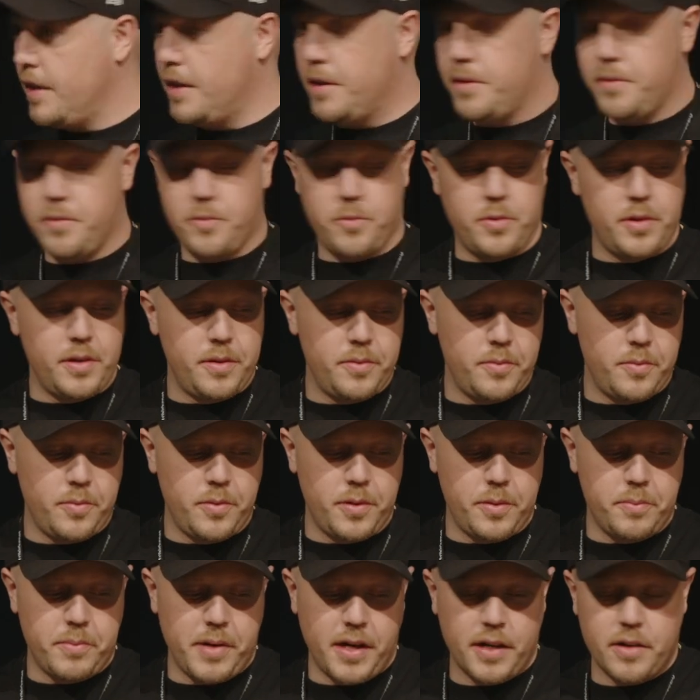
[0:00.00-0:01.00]

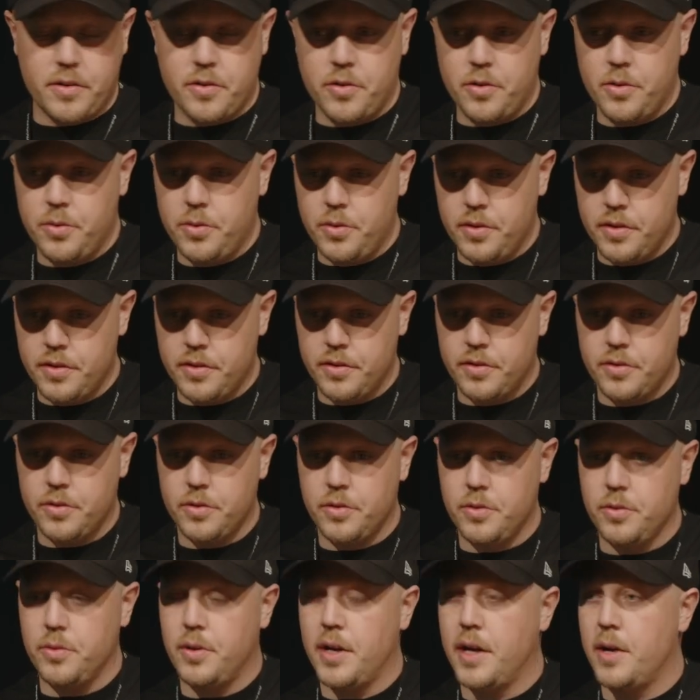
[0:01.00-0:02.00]
with my crew to
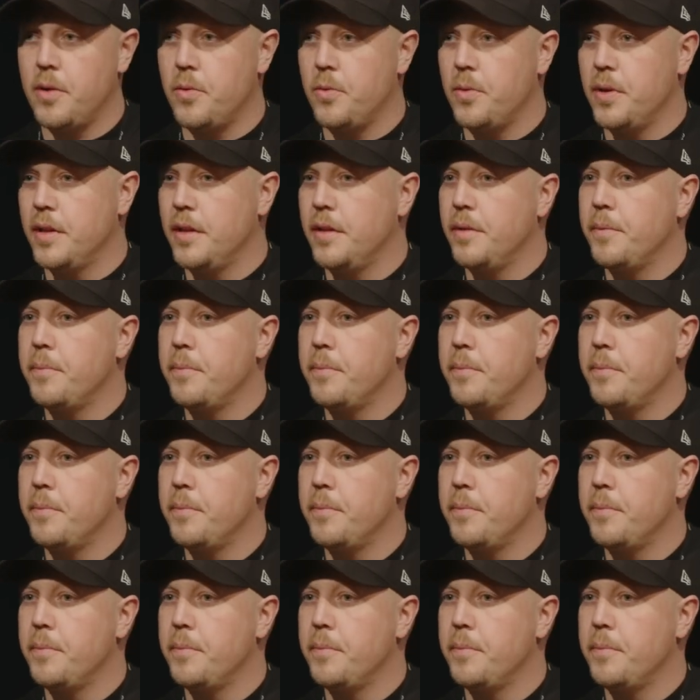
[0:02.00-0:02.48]
do heroin.